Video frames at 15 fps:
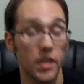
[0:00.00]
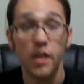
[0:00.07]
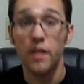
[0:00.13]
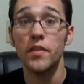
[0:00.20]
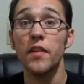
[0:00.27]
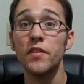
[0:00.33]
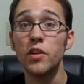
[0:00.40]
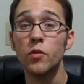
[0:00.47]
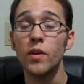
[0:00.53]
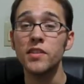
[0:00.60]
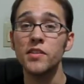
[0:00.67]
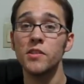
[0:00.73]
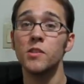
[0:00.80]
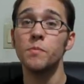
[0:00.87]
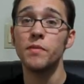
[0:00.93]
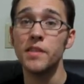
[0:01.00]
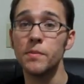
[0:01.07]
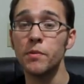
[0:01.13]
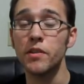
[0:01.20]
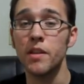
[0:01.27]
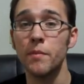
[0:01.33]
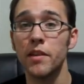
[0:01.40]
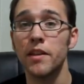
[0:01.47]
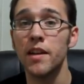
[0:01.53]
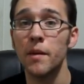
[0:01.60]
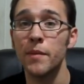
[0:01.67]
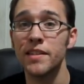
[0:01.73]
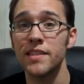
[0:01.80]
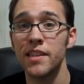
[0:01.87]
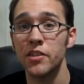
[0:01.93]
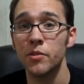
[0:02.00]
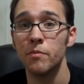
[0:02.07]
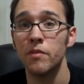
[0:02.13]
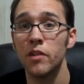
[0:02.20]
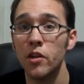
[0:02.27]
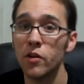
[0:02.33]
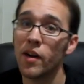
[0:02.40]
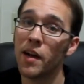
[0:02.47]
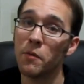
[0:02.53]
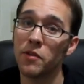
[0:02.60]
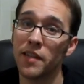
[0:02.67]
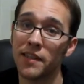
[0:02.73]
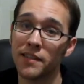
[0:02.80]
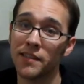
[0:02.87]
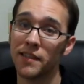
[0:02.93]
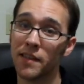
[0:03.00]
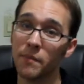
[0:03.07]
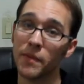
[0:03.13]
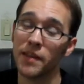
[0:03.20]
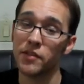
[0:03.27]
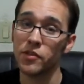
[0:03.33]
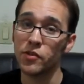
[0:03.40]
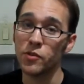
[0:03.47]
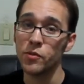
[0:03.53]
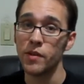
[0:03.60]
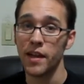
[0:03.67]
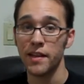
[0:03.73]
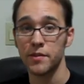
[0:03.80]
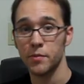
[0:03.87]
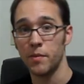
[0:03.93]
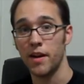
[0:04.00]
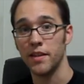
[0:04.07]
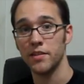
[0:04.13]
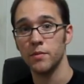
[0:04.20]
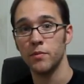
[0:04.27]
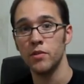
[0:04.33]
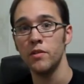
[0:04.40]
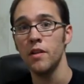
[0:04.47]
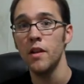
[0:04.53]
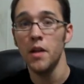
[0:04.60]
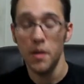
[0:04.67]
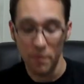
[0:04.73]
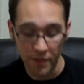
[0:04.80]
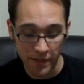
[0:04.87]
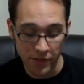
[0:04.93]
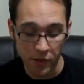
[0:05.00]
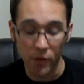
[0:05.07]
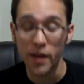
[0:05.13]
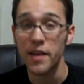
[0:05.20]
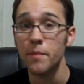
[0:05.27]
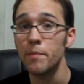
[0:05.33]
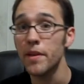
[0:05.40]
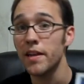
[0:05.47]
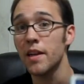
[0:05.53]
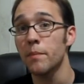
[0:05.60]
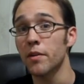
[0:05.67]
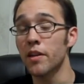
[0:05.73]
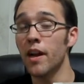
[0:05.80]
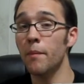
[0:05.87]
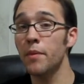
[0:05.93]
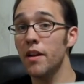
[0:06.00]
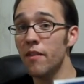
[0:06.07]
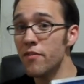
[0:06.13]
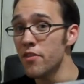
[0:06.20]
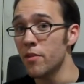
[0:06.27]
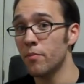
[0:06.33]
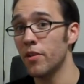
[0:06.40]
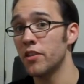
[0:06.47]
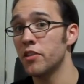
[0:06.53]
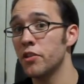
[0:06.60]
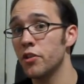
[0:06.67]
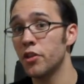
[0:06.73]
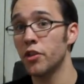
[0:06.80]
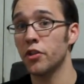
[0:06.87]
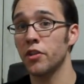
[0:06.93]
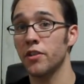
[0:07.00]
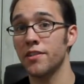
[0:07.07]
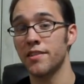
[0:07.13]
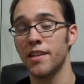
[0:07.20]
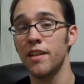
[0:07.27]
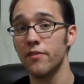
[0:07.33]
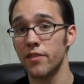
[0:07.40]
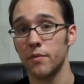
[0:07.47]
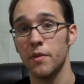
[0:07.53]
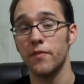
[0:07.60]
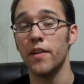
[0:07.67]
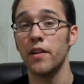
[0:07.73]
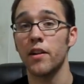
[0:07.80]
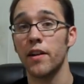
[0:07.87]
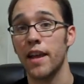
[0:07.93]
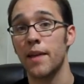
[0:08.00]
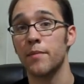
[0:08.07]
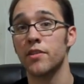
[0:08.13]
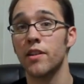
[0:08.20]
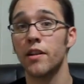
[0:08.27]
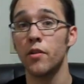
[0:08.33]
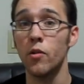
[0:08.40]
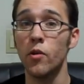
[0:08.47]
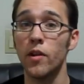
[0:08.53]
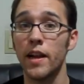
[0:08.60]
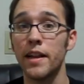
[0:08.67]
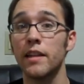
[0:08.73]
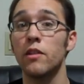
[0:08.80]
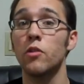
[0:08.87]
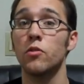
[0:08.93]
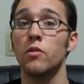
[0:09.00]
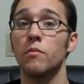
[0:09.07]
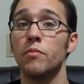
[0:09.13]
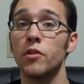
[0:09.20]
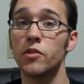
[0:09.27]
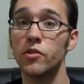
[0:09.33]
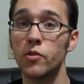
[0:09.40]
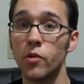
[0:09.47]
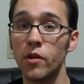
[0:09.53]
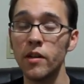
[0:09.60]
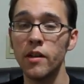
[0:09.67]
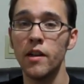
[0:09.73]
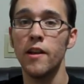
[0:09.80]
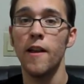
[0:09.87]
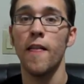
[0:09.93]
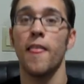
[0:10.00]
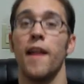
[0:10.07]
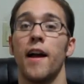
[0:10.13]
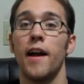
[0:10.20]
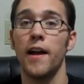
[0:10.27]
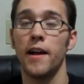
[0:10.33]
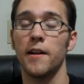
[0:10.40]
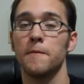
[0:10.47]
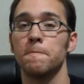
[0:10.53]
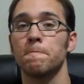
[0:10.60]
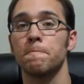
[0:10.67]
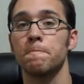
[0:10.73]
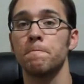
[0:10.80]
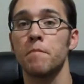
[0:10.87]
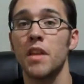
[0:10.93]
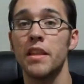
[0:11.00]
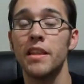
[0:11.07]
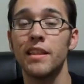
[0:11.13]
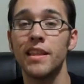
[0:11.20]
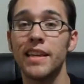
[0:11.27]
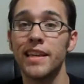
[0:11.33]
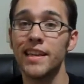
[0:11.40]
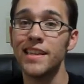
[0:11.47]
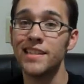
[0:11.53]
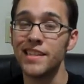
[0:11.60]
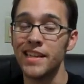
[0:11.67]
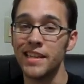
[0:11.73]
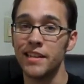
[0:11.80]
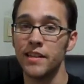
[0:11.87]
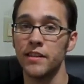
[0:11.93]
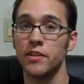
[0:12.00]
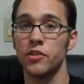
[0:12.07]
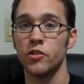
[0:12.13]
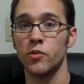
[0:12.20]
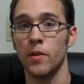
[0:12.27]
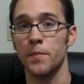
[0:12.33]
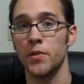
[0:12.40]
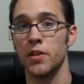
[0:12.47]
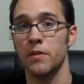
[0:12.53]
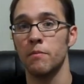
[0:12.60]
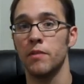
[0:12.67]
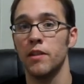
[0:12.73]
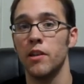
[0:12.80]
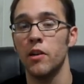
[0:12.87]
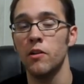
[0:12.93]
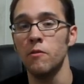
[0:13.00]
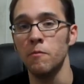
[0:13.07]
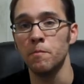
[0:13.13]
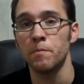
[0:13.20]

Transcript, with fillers: If you have any questions, please put them in the comment section below. I will get to them as soon as possible. Please go ahead and pick up a copy of The Depression Cure yourself. It can be found on Amazon or any local bookstore. Uh, the link is in the description below.